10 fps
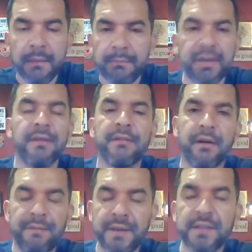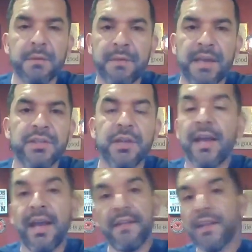But a Facebook page,
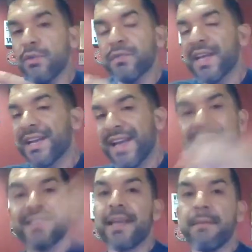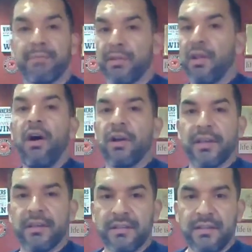and they use that as a
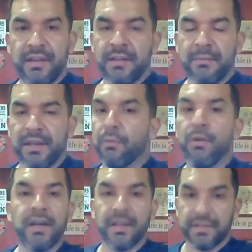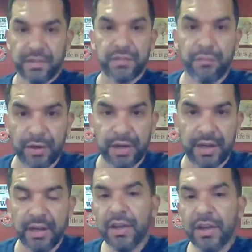blog. In the beginning, 1, because it's
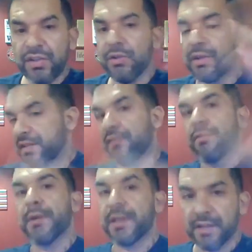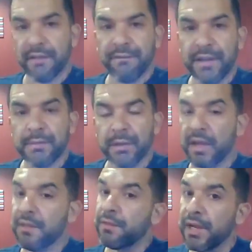free, 2, because everybody's on Facebook,
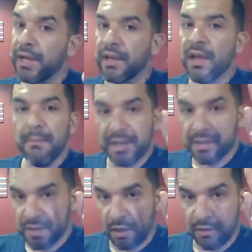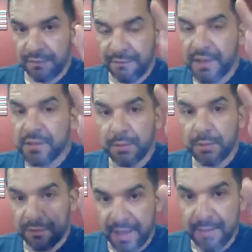and 3, because on a Facebook
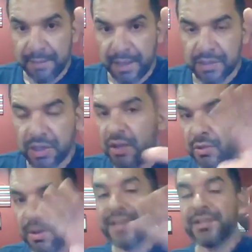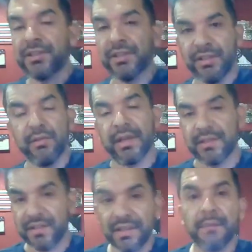fan page, you actually do get
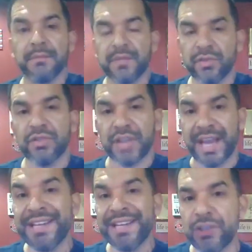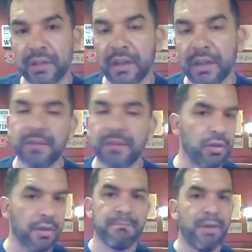some search engine love, and you
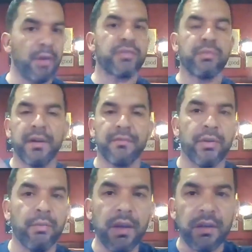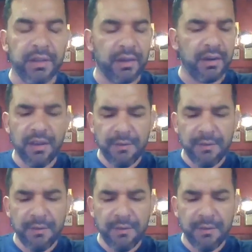can post whatever you want on there.